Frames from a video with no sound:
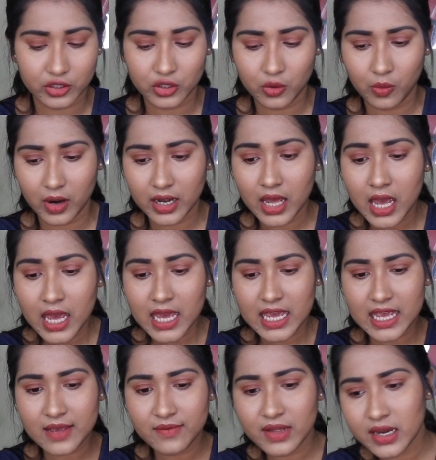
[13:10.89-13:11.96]
You know what,
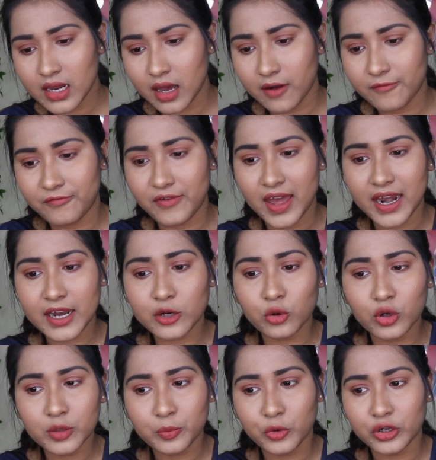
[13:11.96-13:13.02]
even when I
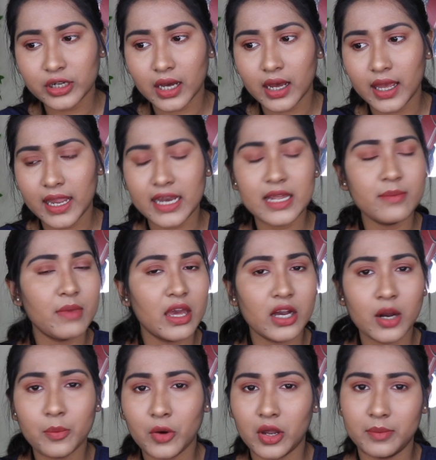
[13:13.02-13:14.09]
don't put any
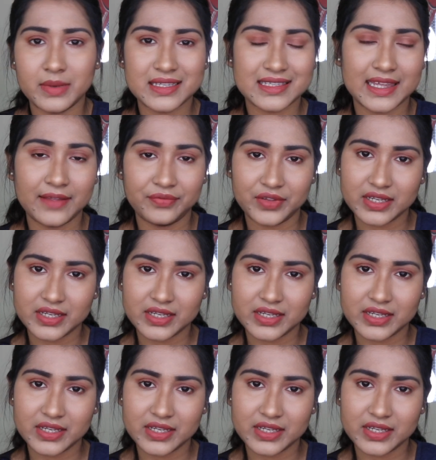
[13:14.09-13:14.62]
makeup on my skin,